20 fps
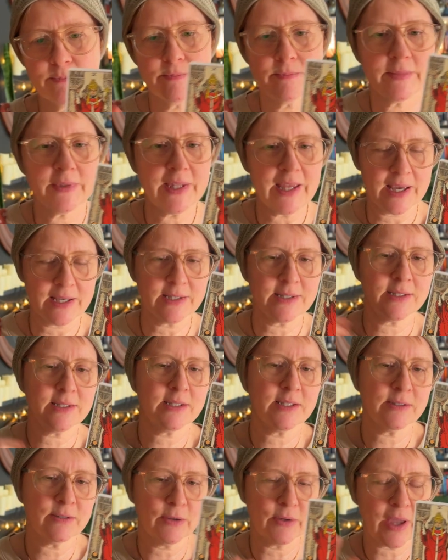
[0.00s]

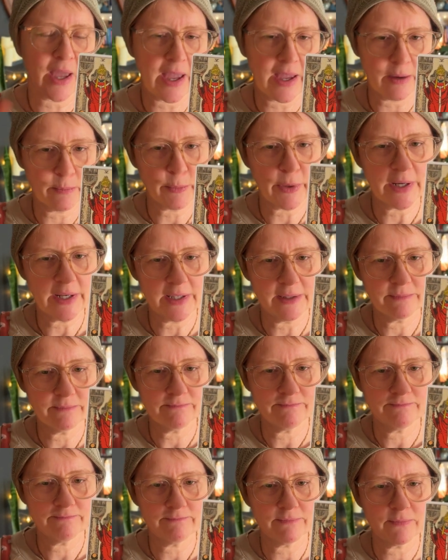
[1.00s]
yes, okay, I'm ready.
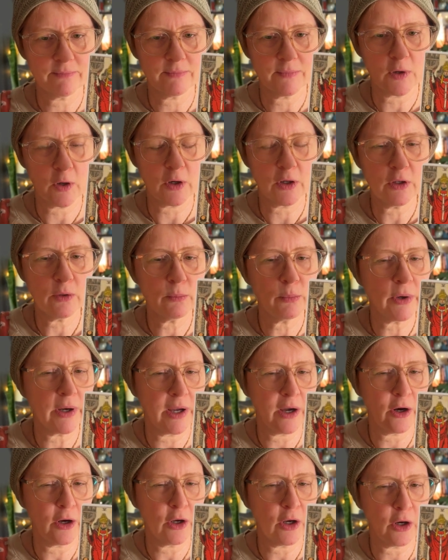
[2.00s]
Are you
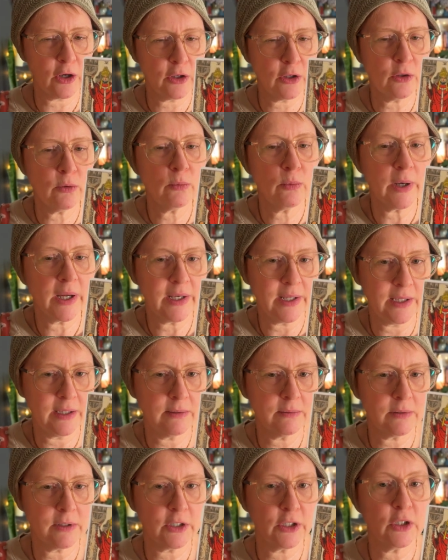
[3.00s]
ready?
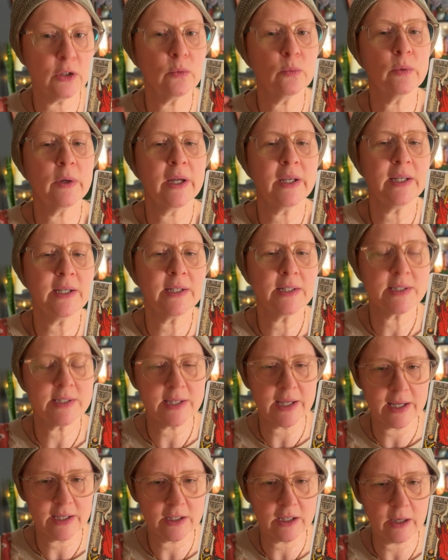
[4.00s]
Are you ready to
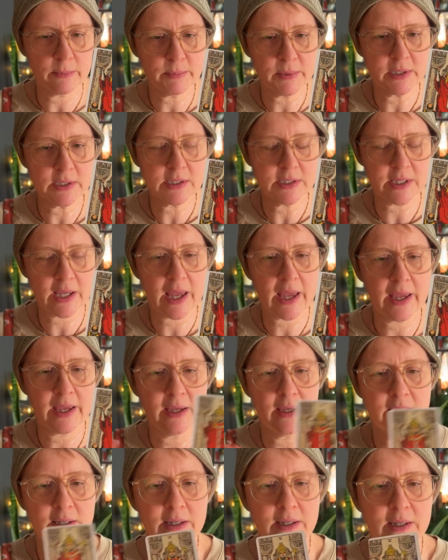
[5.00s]
stand up and say,
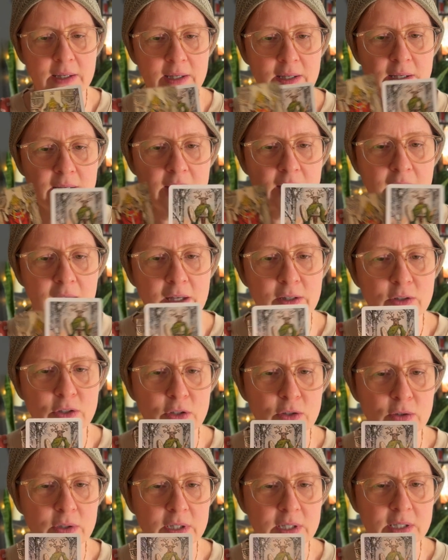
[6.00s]
I'll
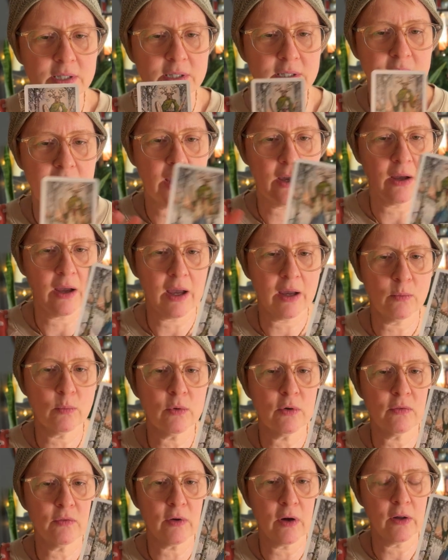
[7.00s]
do this. I will
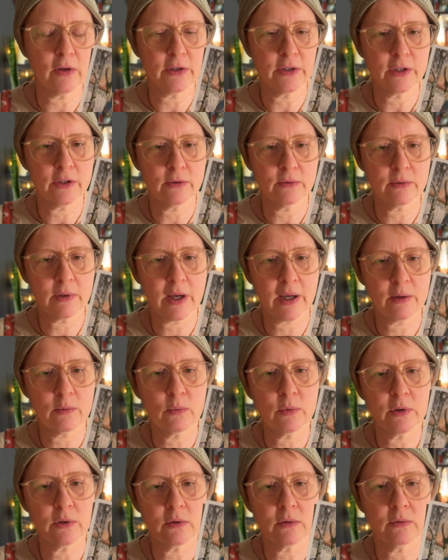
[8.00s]
follow you. I
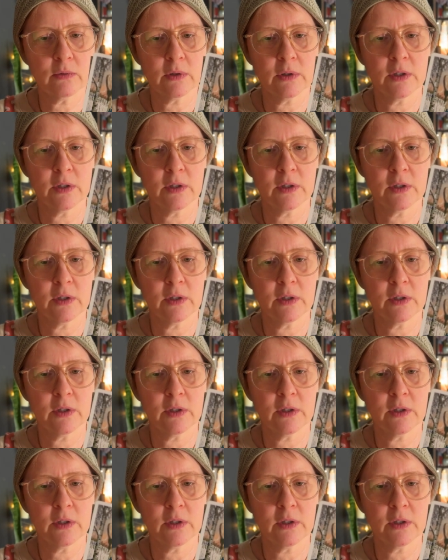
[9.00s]
will